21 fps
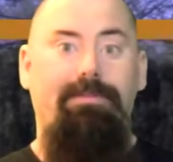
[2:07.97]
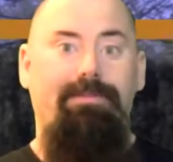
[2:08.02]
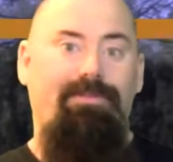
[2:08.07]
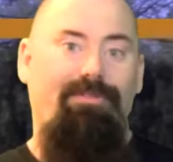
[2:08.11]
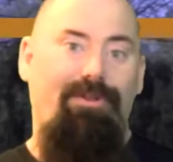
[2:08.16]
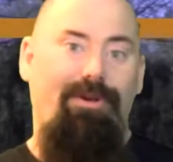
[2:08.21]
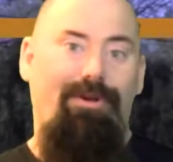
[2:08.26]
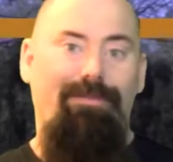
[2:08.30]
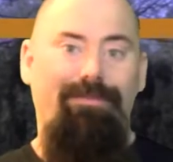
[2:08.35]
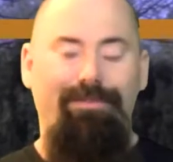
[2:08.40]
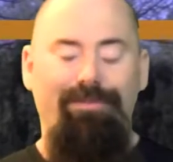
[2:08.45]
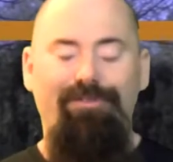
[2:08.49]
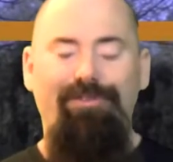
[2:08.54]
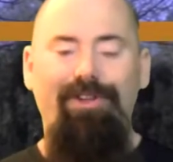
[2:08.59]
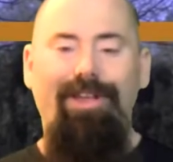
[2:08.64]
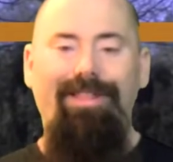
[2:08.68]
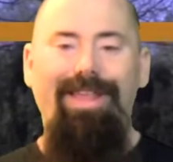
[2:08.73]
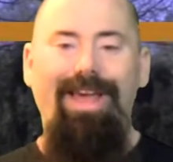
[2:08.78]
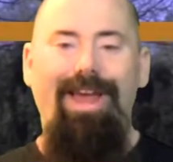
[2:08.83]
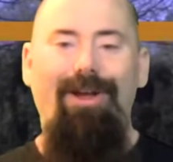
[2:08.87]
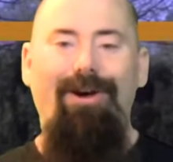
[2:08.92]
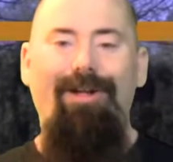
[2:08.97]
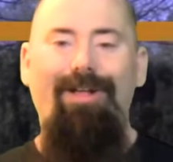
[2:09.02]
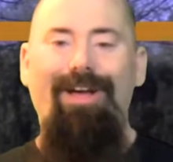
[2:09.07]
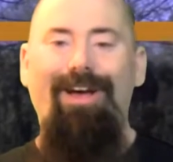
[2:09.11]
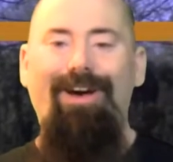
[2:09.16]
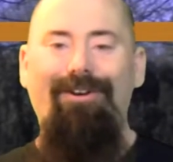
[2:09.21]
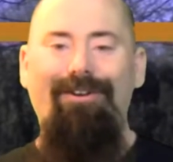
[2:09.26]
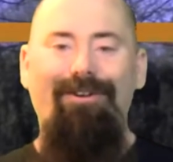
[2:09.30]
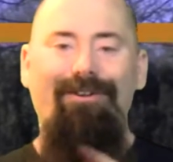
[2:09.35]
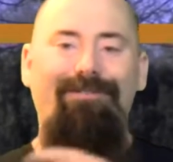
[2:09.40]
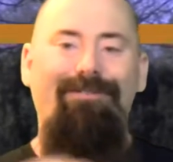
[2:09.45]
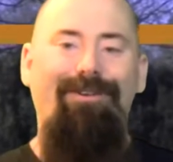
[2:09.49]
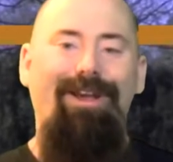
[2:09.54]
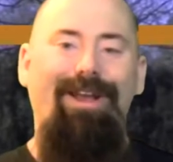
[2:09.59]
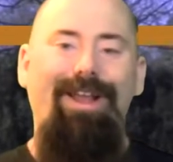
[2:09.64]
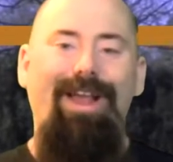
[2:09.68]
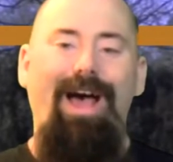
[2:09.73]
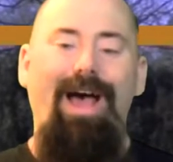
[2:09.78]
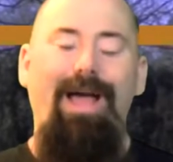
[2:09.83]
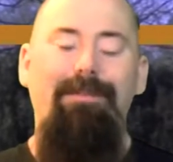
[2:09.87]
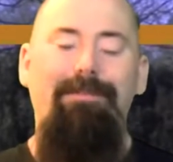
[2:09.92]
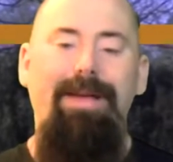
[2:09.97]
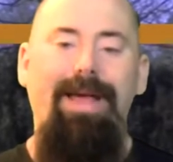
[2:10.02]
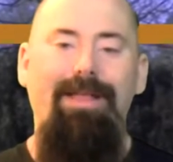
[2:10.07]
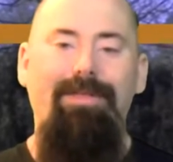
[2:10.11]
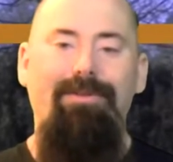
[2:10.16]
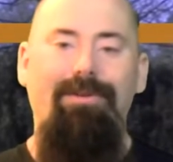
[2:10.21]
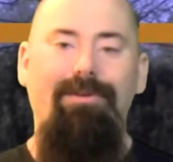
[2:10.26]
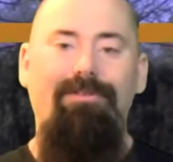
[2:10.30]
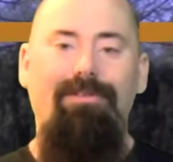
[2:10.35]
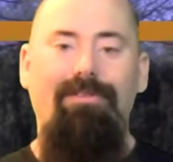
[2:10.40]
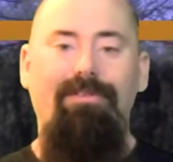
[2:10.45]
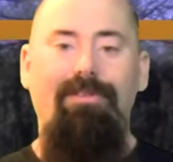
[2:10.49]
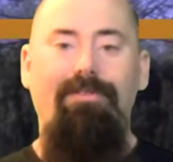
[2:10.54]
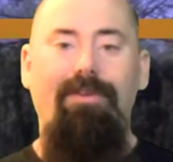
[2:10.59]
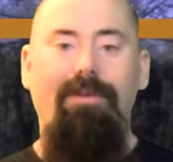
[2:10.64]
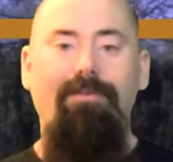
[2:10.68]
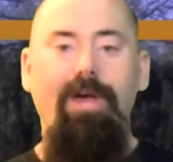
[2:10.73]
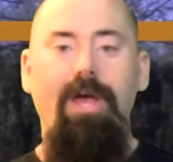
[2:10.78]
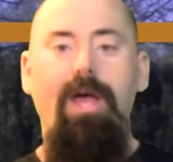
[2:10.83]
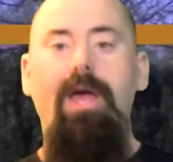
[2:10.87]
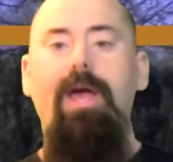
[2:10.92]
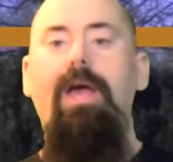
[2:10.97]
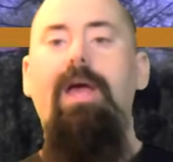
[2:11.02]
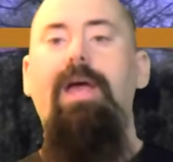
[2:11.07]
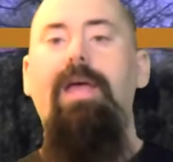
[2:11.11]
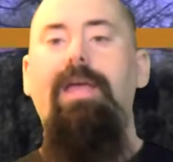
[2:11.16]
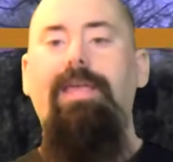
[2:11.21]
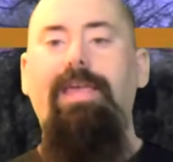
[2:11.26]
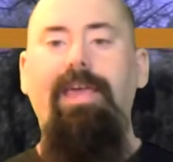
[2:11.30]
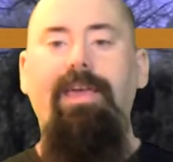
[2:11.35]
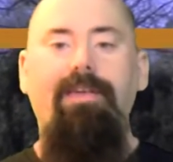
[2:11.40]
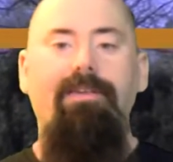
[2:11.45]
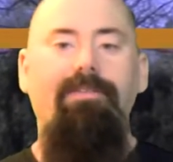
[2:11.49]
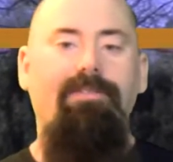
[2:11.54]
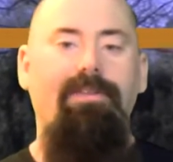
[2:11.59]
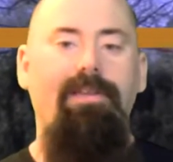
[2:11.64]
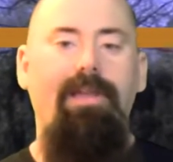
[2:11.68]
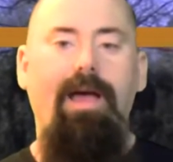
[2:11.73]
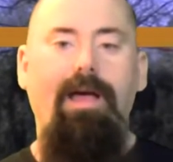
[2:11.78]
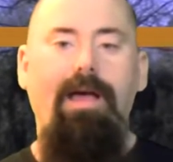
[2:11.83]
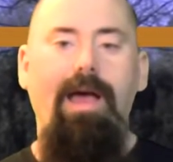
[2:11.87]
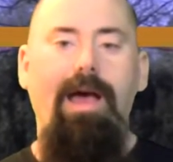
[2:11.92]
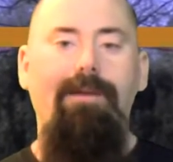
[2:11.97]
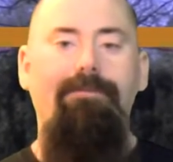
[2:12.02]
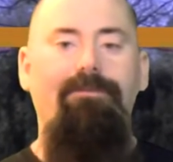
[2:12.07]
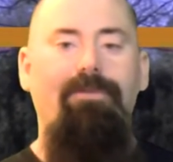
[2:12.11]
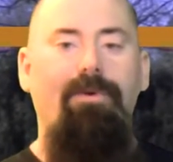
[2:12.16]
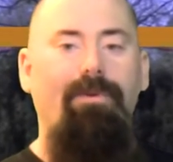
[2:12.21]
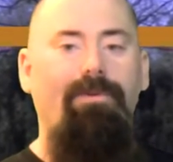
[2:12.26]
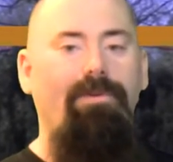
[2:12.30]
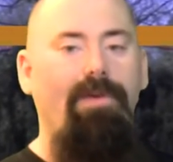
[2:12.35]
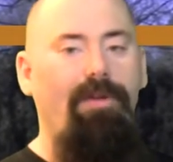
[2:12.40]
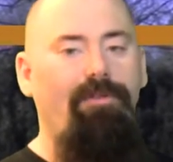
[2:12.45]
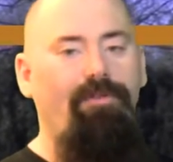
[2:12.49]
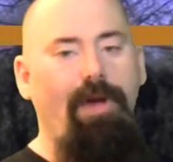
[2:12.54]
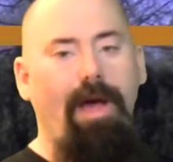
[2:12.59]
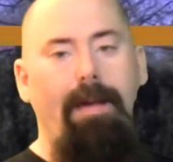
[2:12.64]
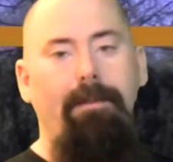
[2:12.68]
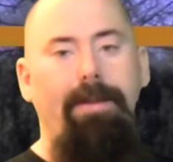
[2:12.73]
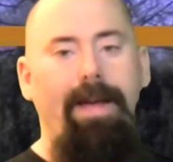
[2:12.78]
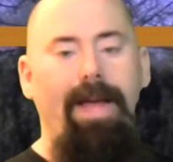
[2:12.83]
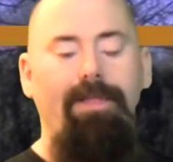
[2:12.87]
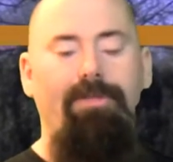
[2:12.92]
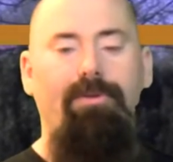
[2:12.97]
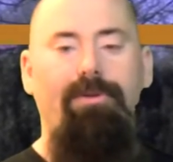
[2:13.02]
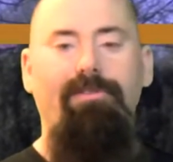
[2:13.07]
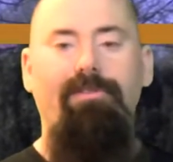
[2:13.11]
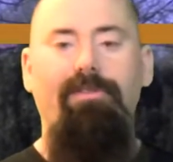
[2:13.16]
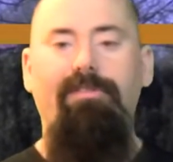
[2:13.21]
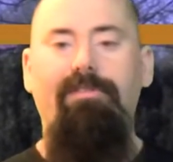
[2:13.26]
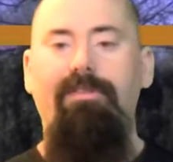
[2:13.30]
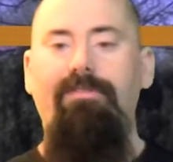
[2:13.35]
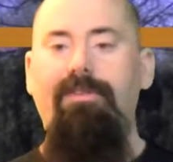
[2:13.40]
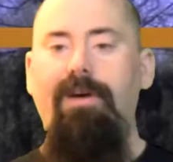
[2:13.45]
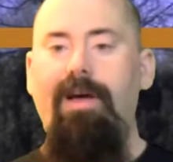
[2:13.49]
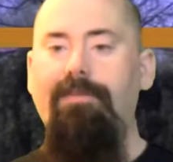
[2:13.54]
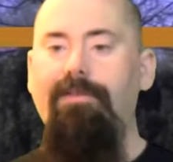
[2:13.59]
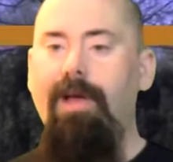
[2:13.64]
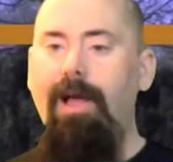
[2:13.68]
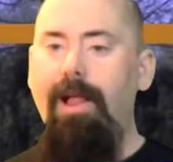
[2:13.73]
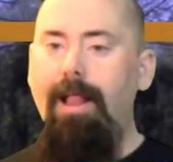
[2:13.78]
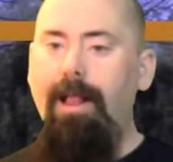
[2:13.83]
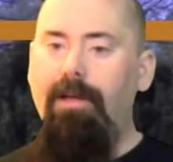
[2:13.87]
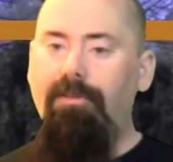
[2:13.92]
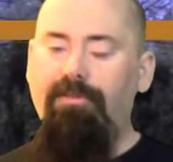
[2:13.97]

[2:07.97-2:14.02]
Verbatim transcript: So check that all out over at iPad 365 geekazine.com forward slash iPad 365.